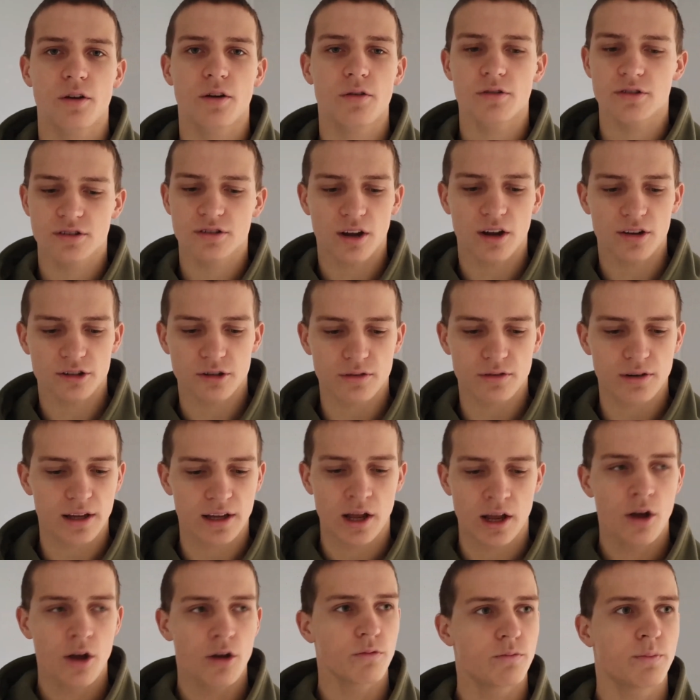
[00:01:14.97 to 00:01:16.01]
Don't start
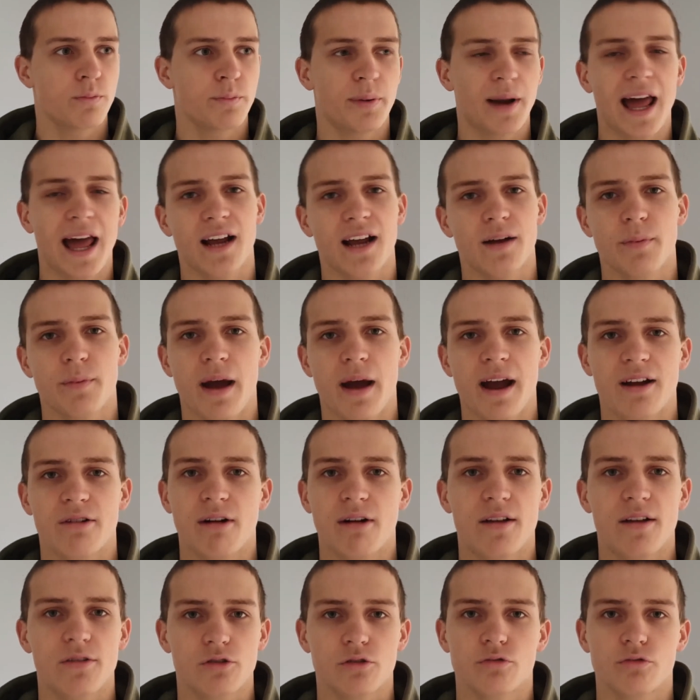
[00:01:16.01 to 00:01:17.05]
doing black
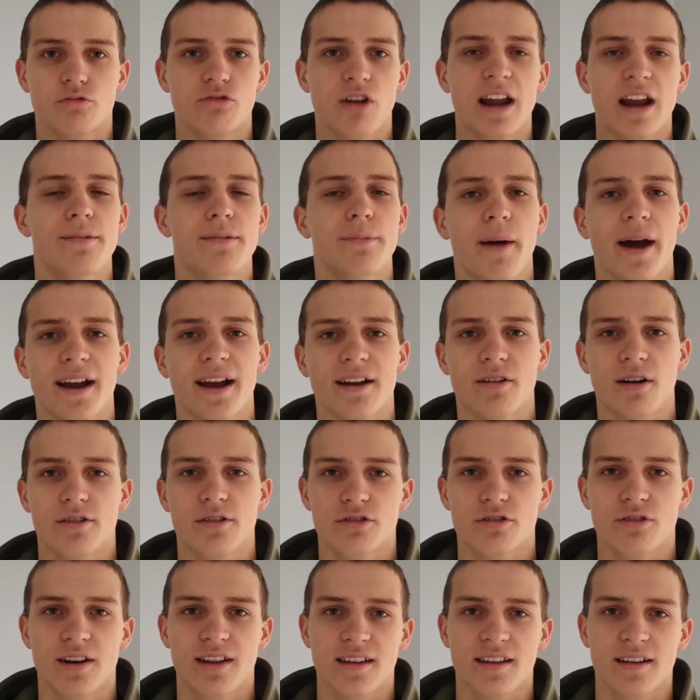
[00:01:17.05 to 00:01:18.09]
backgrounds or red backgrounds
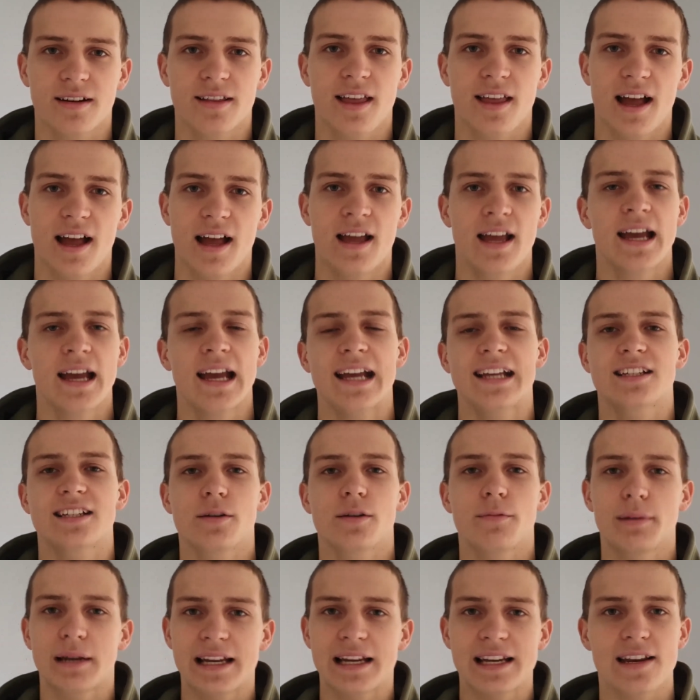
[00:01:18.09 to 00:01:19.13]
or anything like that. It's
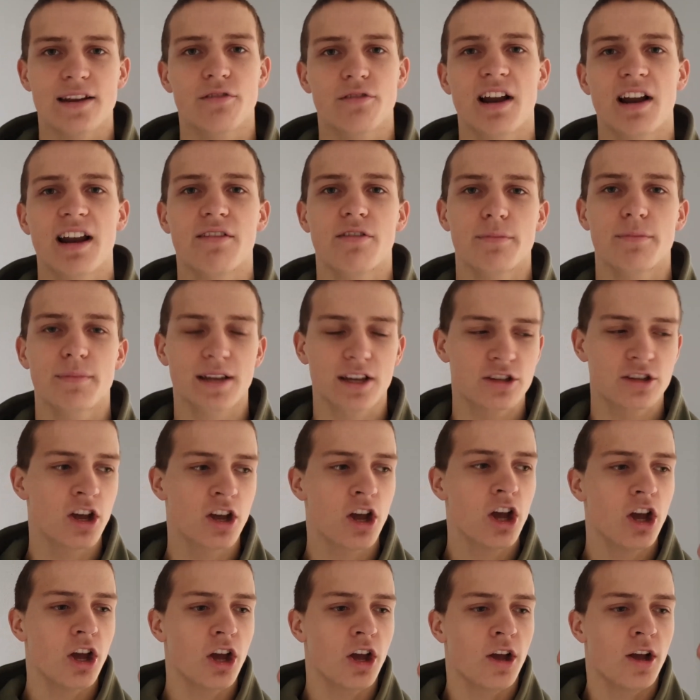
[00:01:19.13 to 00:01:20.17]
completely irrelevant because
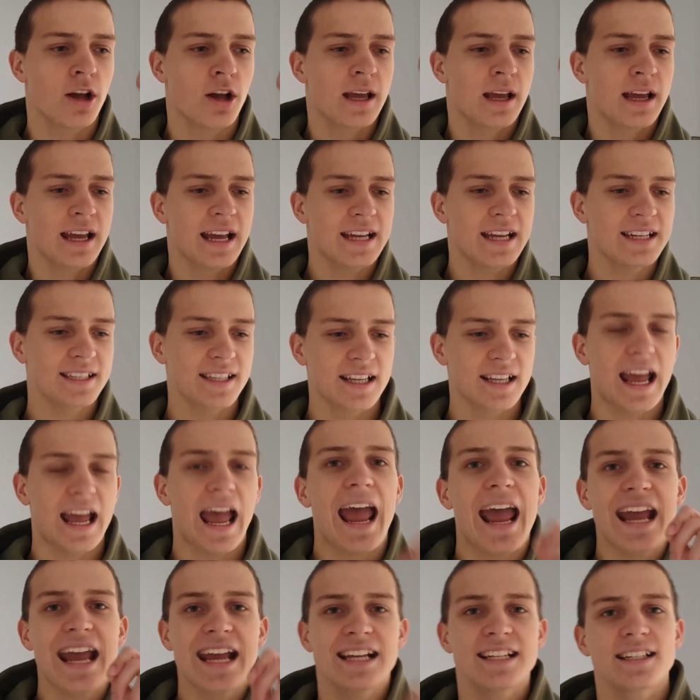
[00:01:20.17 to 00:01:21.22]
here's the thing,
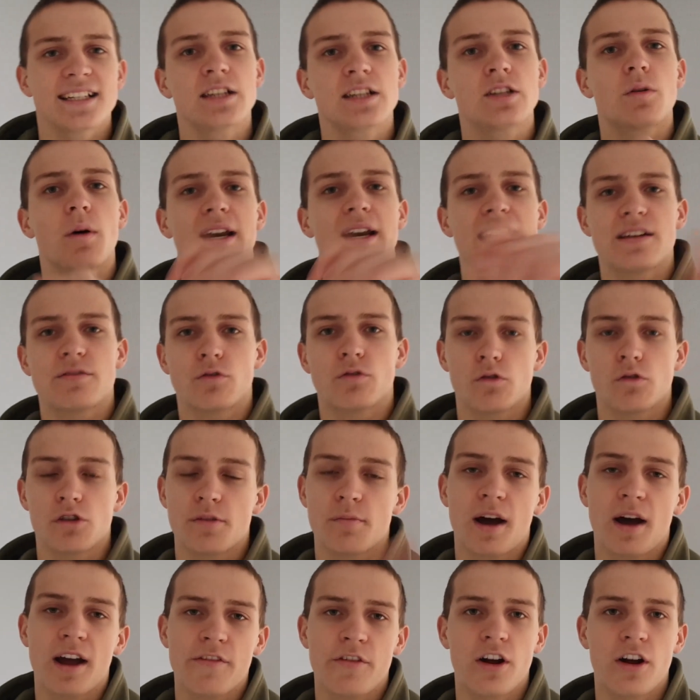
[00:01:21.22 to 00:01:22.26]
80-20 rule. You
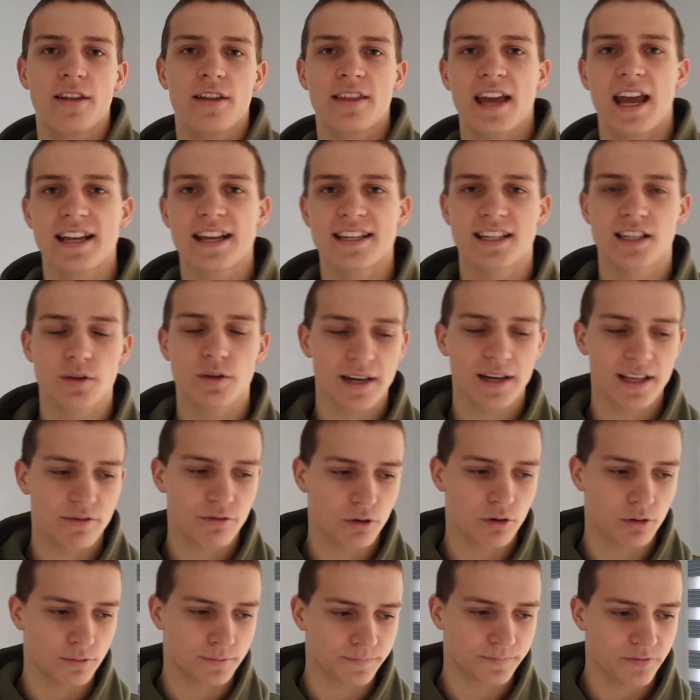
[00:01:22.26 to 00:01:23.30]
might have heard of the 80-20
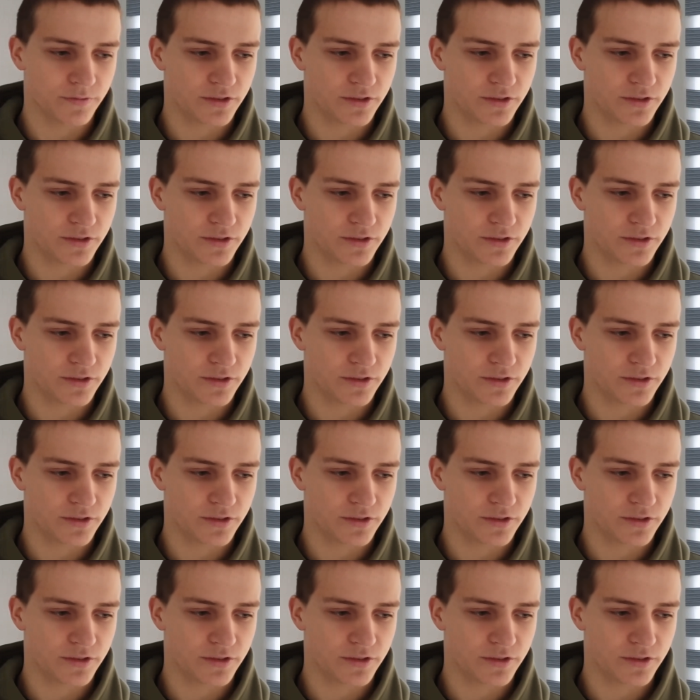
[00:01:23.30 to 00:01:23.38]
rule.